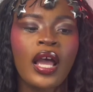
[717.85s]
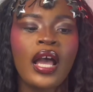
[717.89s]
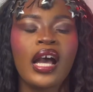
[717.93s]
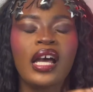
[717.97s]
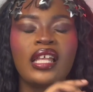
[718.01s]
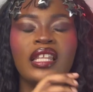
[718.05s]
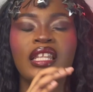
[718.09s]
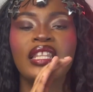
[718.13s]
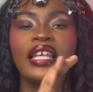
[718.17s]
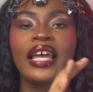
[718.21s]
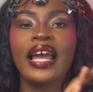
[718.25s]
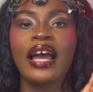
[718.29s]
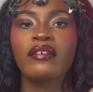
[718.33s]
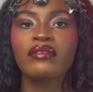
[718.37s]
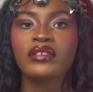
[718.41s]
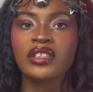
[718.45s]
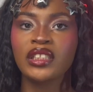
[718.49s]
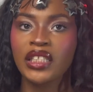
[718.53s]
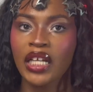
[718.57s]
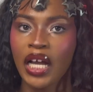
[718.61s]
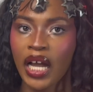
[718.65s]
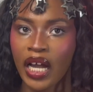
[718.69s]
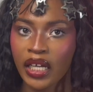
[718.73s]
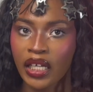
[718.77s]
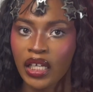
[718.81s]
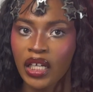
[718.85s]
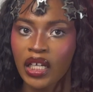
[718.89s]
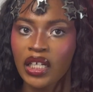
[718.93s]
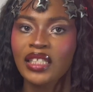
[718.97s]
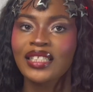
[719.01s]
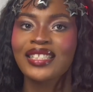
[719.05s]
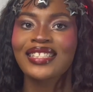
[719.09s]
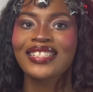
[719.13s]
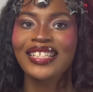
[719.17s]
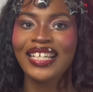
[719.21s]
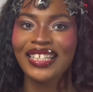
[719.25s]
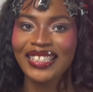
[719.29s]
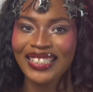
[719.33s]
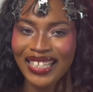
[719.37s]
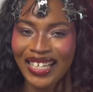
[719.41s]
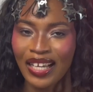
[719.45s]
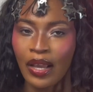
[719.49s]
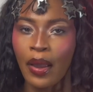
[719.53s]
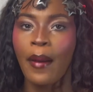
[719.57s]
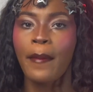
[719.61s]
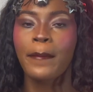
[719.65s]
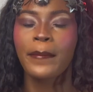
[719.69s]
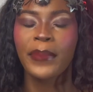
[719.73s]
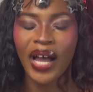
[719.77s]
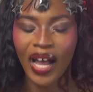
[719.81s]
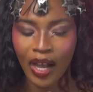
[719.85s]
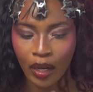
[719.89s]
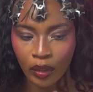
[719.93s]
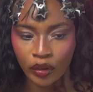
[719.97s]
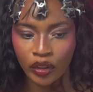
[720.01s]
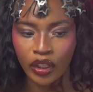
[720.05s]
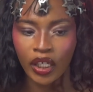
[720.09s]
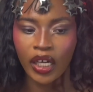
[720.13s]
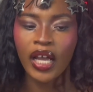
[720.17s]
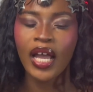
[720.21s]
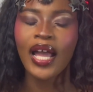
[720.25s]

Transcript: and then they have a darker setting powder,